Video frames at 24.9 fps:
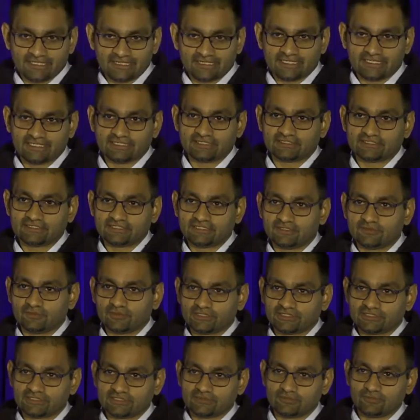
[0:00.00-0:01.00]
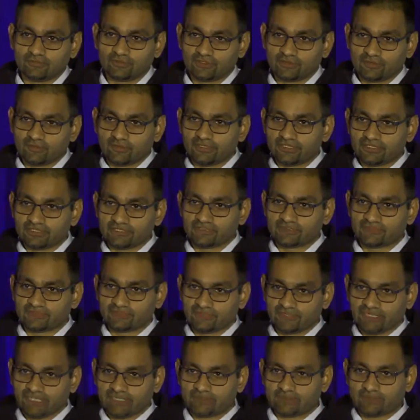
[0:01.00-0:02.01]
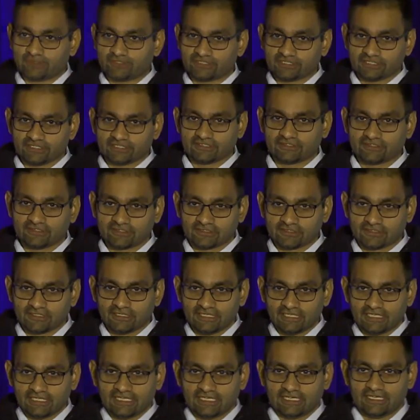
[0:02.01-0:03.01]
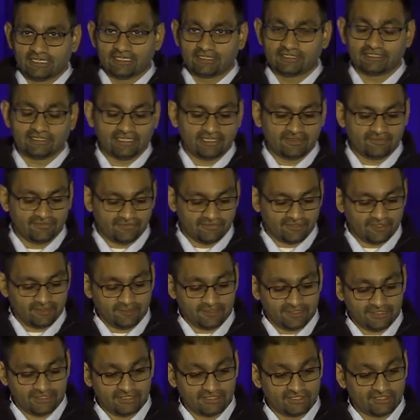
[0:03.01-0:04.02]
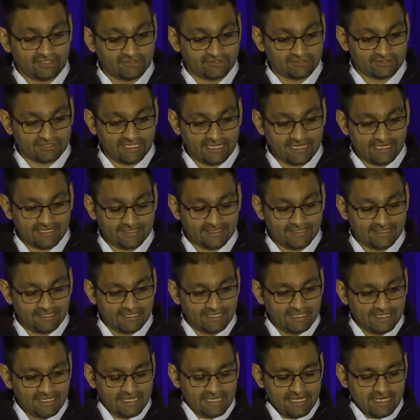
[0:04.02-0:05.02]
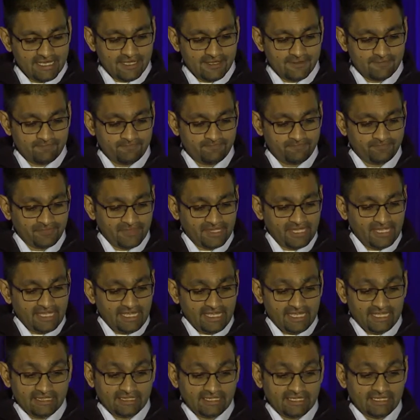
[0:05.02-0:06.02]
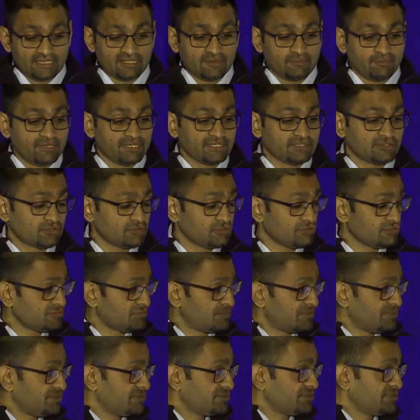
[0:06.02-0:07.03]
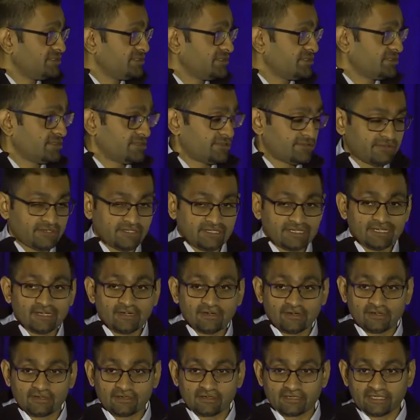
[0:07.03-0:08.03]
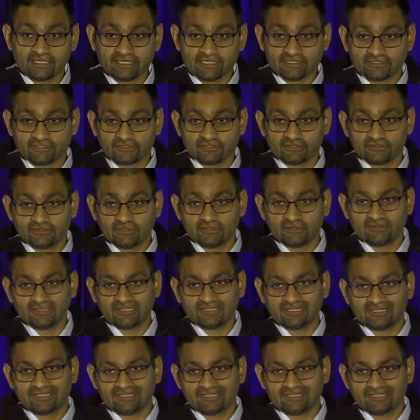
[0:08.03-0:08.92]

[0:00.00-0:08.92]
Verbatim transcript: and then see what wins for that particular time frame and then use that. And the big tools we use here are really R and H2O.